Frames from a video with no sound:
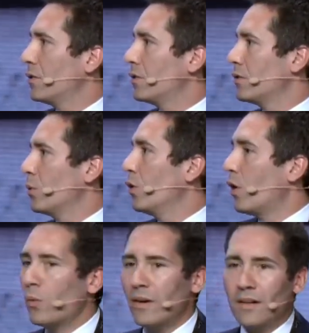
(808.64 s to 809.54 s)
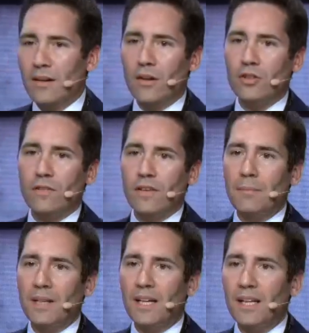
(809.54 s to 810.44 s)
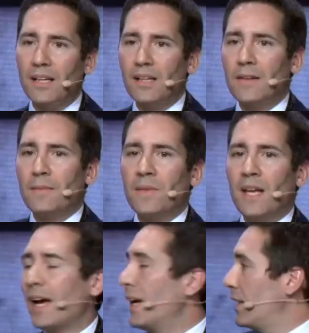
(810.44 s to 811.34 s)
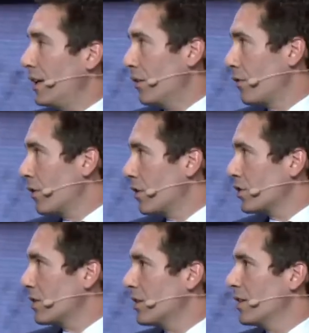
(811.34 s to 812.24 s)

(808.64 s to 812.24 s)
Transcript: to lower their cost of capital. ATE, of course.